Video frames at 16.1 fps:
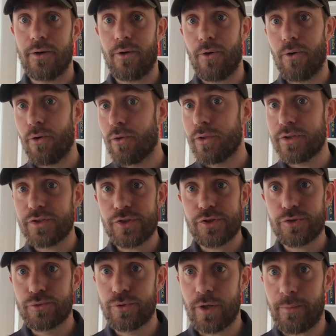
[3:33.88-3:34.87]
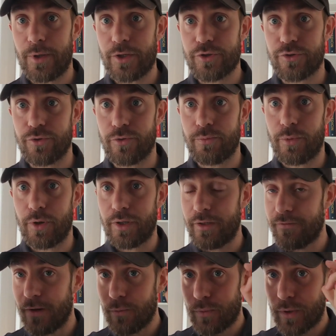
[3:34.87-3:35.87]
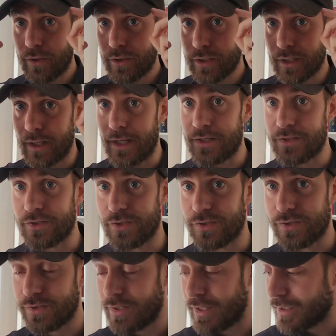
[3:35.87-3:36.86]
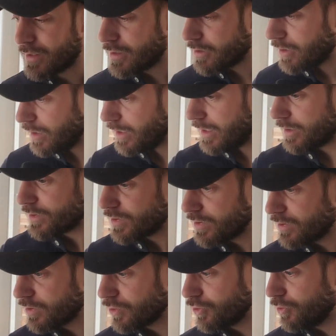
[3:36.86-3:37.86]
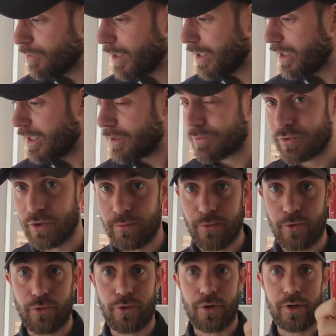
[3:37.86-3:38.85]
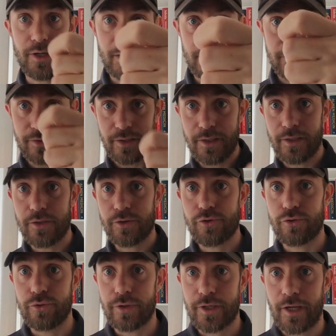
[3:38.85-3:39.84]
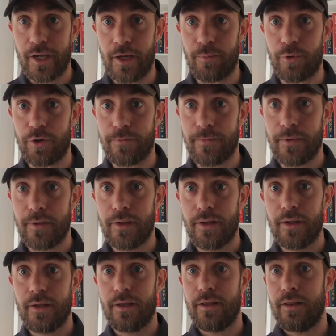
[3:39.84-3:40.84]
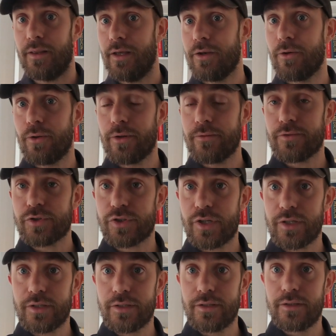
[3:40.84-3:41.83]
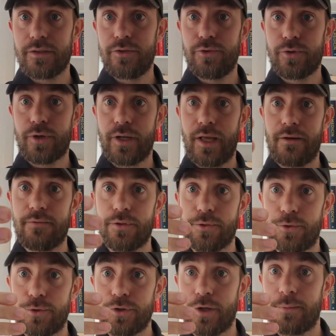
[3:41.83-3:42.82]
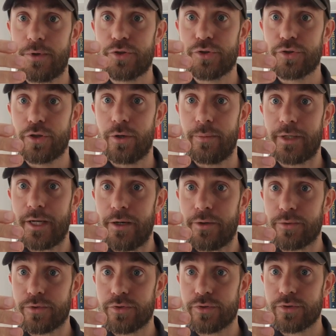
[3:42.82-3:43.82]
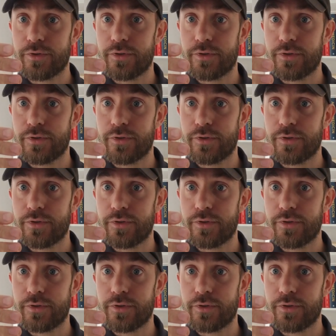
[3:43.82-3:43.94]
All this is two-dimensional, but if I'm wearing glasses that can connect to my laptop or connect to the camera, then all of a sudden you can have a third dimension coming out.